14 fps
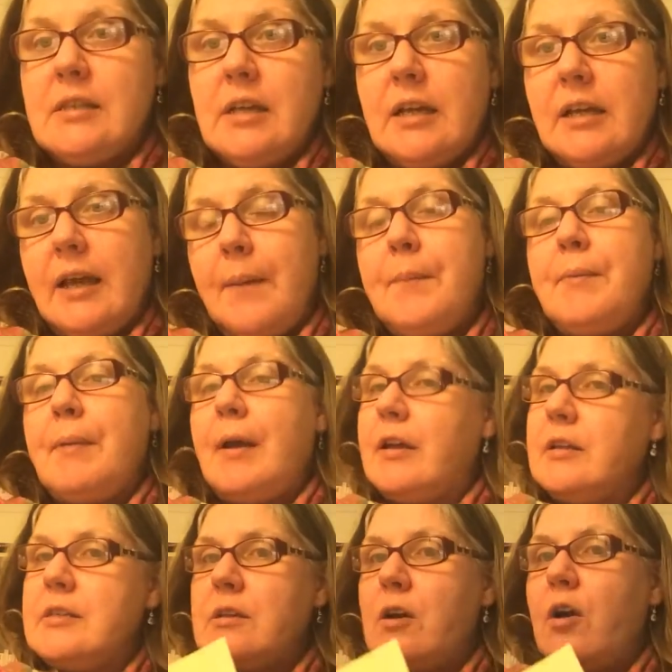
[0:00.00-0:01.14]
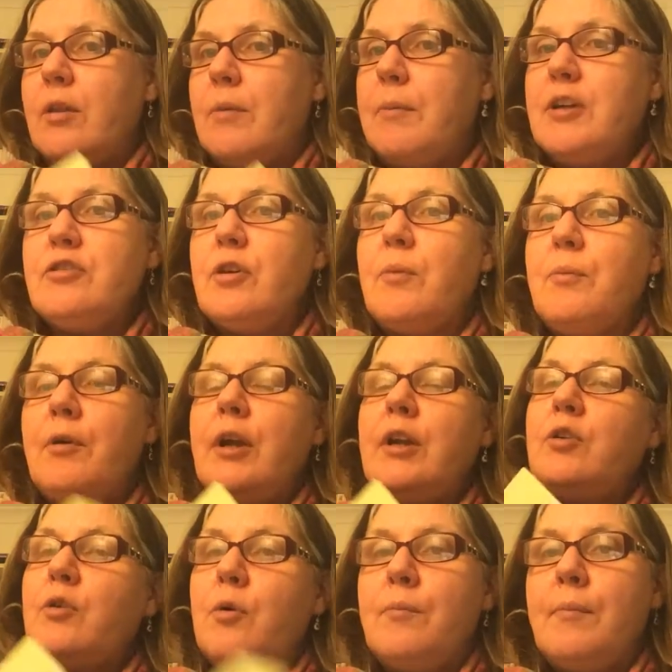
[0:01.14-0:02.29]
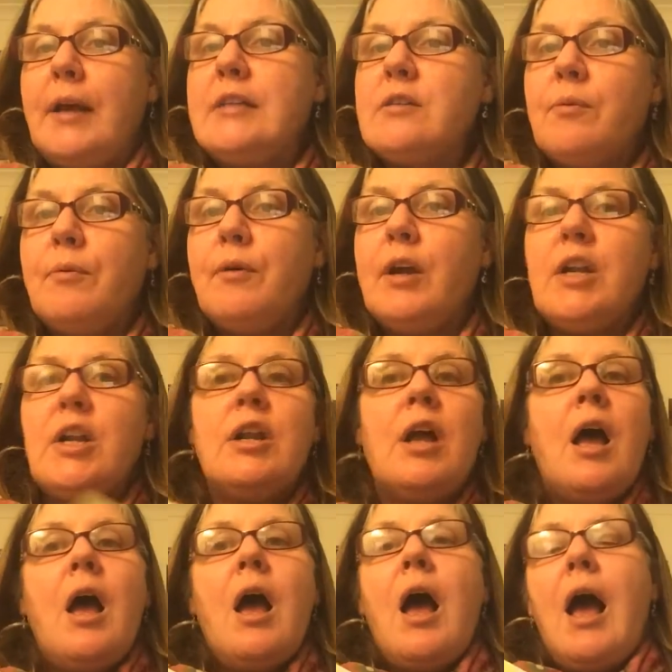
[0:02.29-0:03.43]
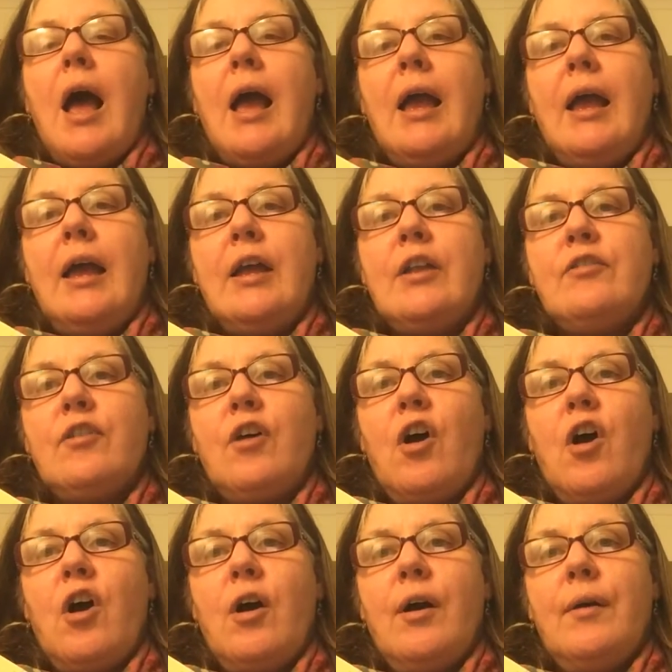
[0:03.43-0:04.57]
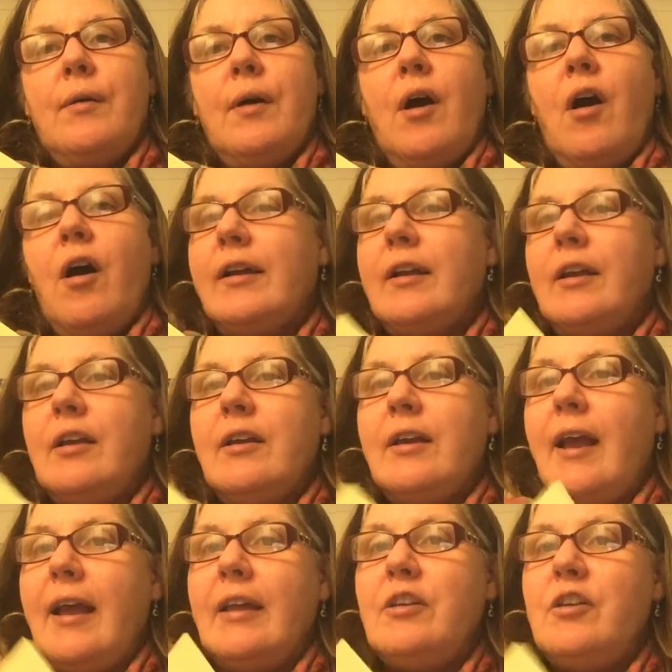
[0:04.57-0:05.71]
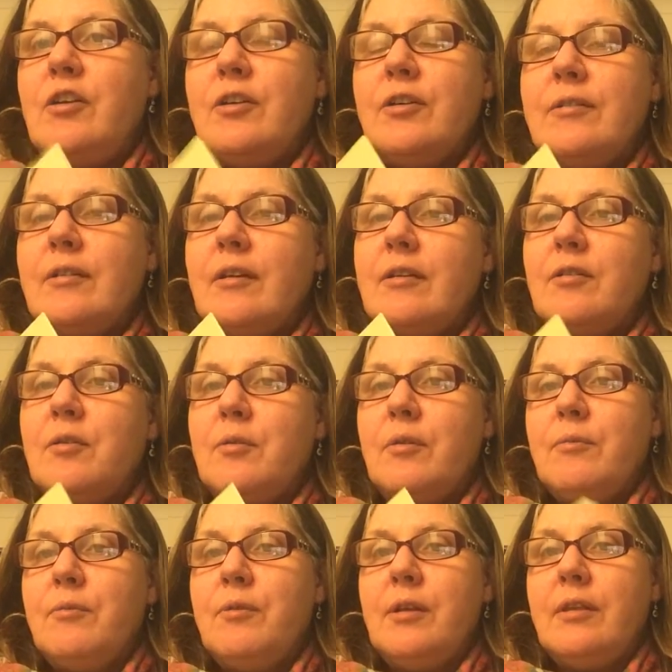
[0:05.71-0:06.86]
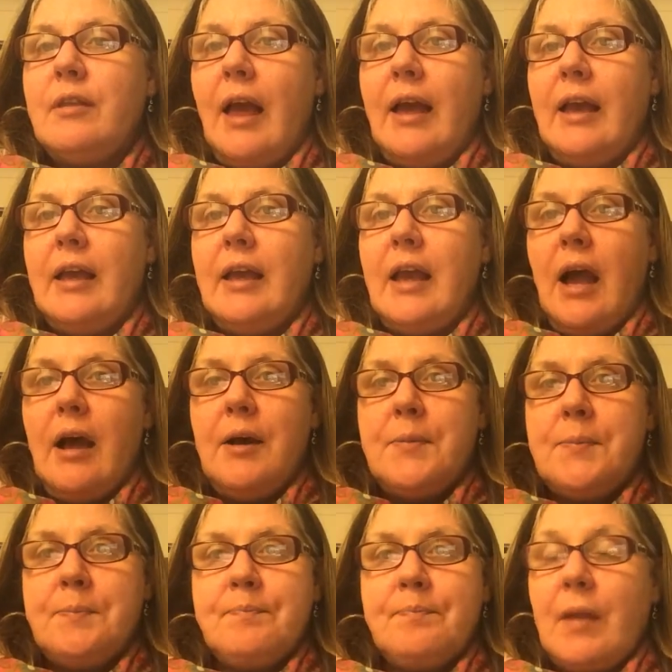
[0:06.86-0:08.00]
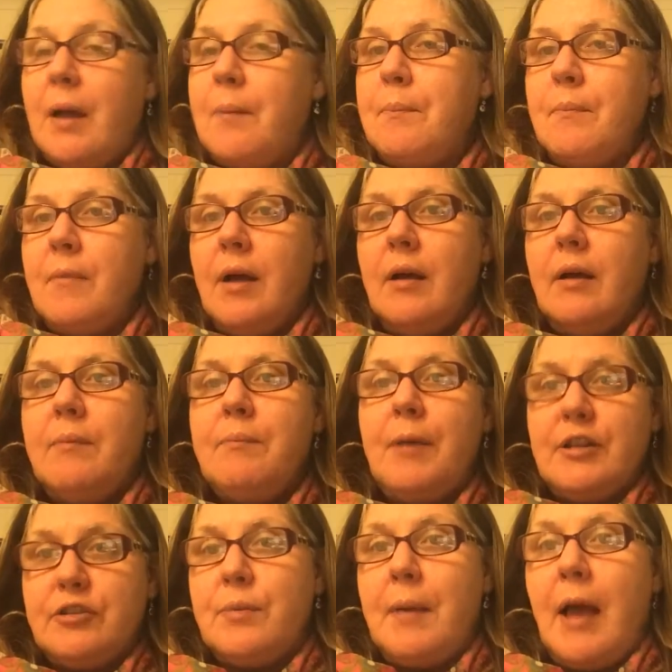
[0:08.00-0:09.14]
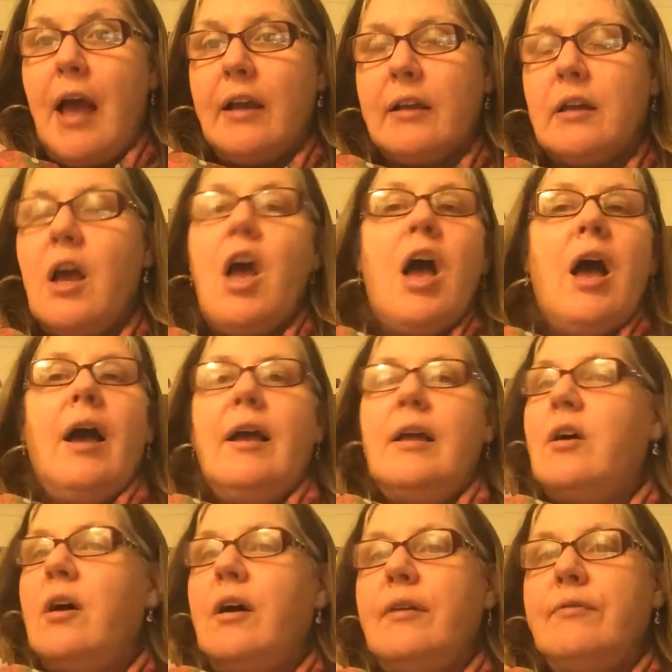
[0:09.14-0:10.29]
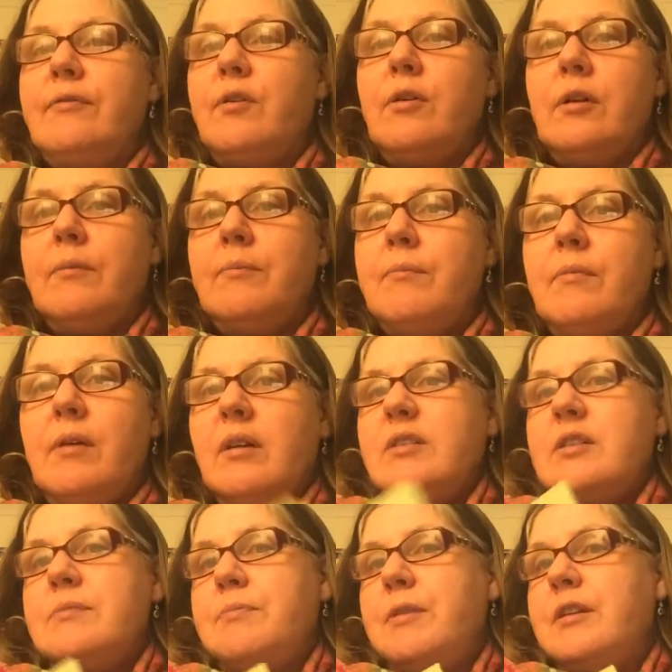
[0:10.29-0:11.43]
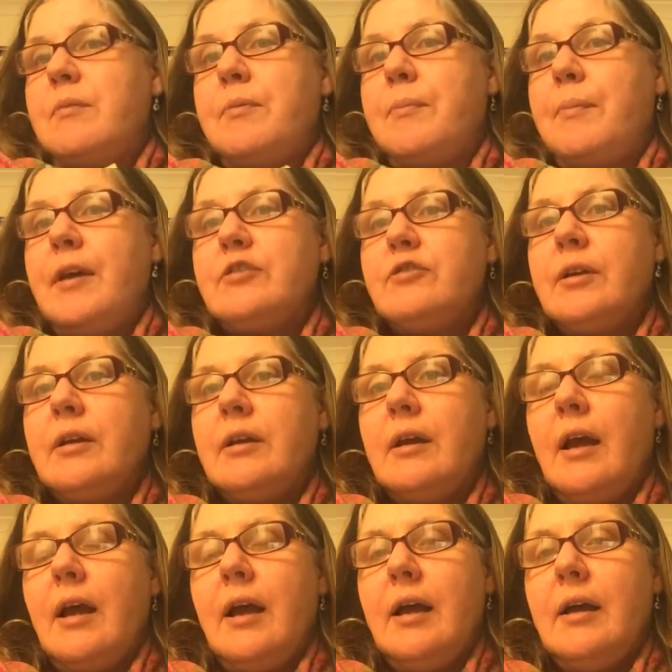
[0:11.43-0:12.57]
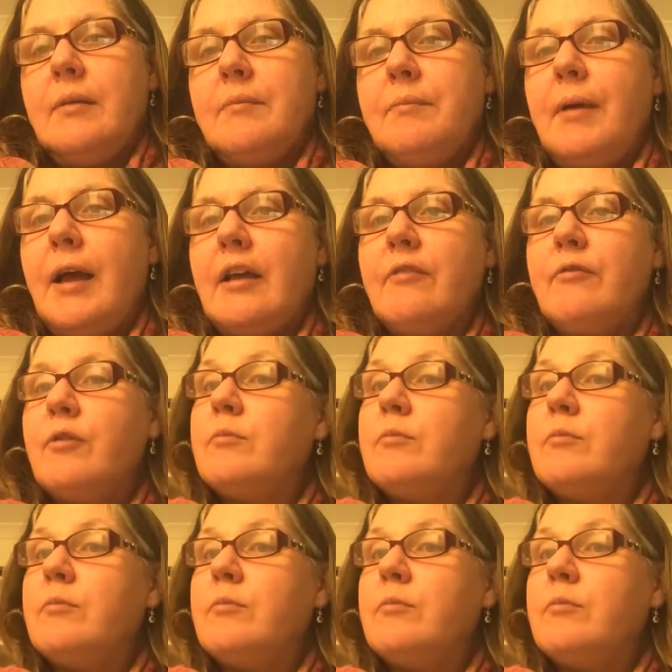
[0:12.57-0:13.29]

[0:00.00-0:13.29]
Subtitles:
It can be, it's either battery operated or mains operated, and you can use it with a battery pack. And I just picked up a battery pack